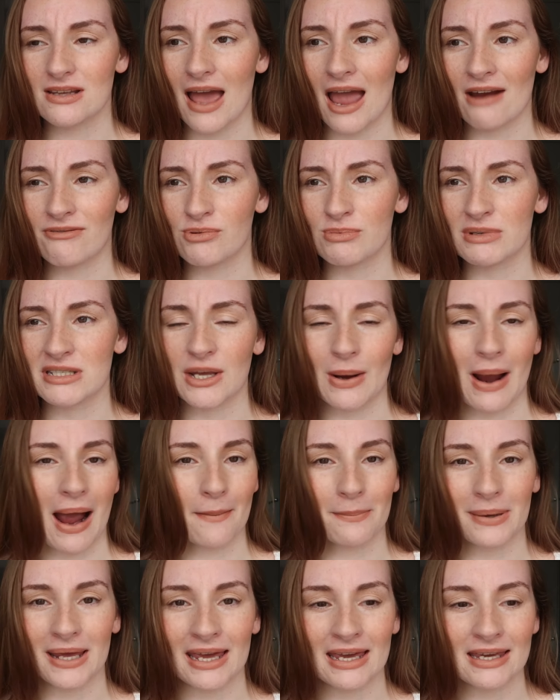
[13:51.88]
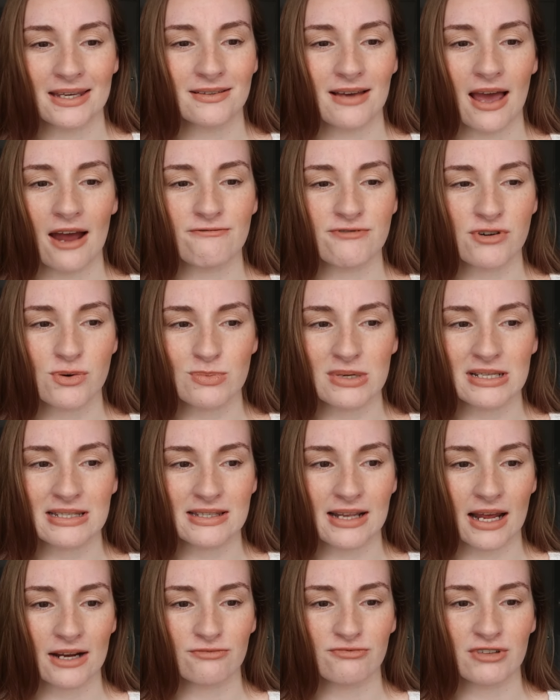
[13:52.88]
Everyone was so happy, everyone
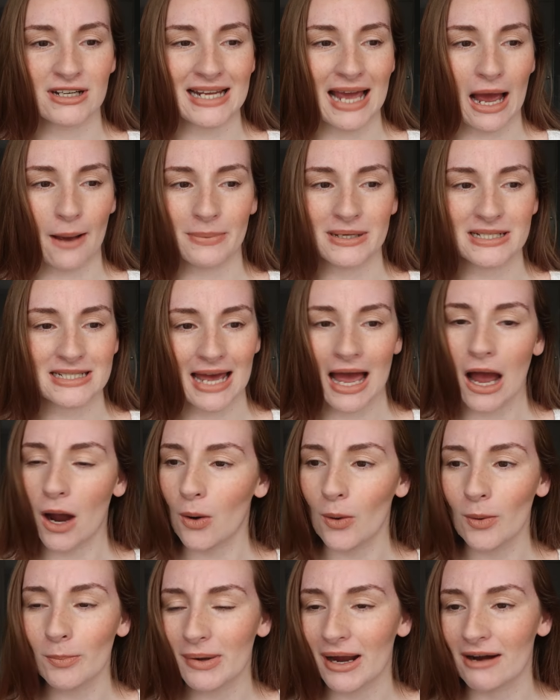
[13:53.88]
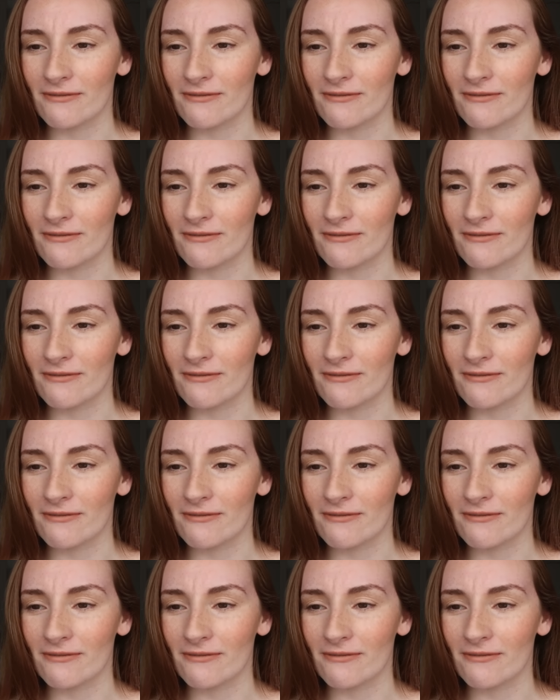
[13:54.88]
was like really happy to help,